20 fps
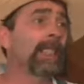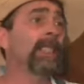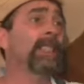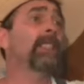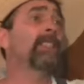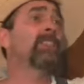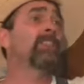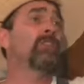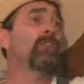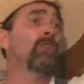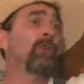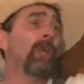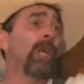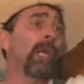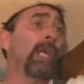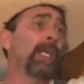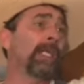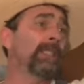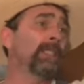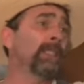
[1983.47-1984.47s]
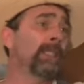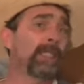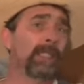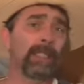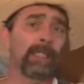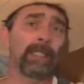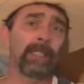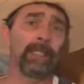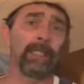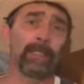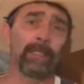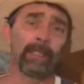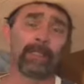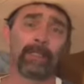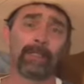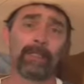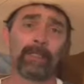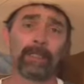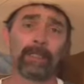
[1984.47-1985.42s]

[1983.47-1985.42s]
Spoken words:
Is Christ here?